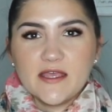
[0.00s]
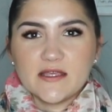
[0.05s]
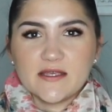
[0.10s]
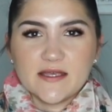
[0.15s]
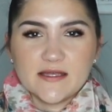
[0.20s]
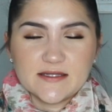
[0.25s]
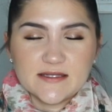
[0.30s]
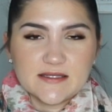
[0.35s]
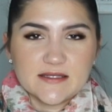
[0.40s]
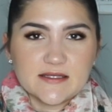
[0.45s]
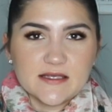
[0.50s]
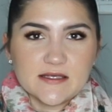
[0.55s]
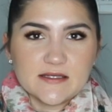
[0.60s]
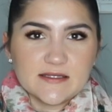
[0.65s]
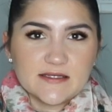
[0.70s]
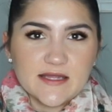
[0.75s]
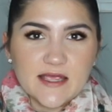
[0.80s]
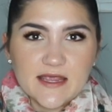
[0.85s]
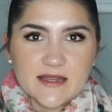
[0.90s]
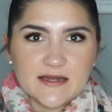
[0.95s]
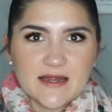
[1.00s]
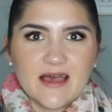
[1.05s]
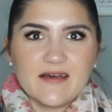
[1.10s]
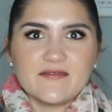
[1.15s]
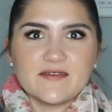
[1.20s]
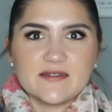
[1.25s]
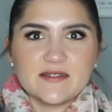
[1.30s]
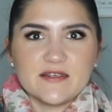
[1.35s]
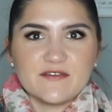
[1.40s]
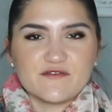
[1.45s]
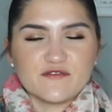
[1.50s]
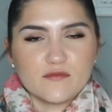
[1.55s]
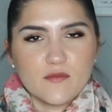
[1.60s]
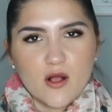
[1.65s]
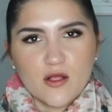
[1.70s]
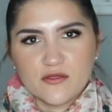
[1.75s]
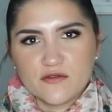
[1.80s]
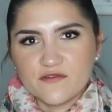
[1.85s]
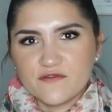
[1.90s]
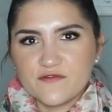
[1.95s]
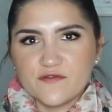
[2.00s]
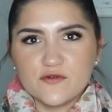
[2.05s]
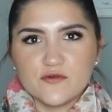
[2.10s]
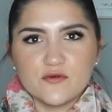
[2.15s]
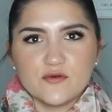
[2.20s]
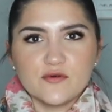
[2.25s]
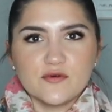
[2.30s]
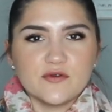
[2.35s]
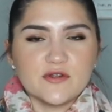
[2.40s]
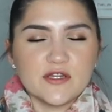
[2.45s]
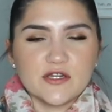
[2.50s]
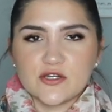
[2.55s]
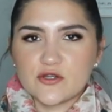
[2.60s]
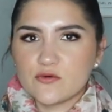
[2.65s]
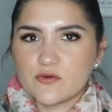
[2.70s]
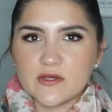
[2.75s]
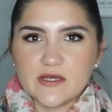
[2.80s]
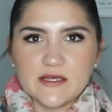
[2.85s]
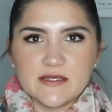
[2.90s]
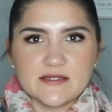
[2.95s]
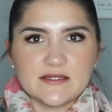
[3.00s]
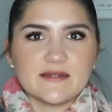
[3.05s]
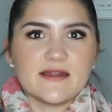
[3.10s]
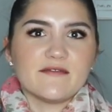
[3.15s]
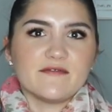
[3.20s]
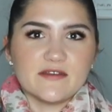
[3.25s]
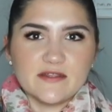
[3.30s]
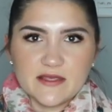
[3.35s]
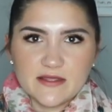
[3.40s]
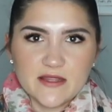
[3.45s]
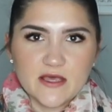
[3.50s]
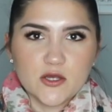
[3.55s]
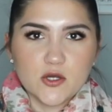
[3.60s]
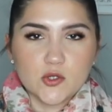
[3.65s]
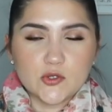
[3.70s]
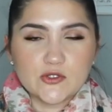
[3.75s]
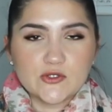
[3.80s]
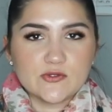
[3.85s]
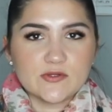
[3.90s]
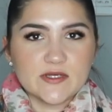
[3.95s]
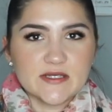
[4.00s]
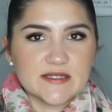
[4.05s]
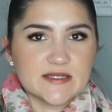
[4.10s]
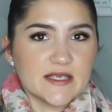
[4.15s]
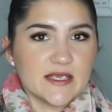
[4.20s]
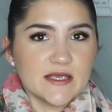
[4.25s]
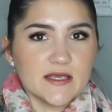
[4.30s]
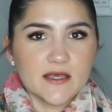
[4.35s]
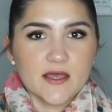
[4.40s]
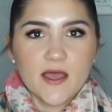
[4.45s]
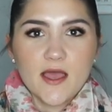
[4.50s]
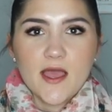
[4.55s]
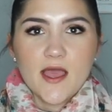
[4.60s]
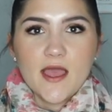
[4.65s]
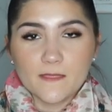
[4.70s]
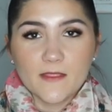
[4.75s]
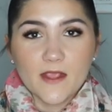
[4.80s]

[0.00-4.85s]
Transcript: it gets stained, obviously from all the food and grease and everything that goes to the sink.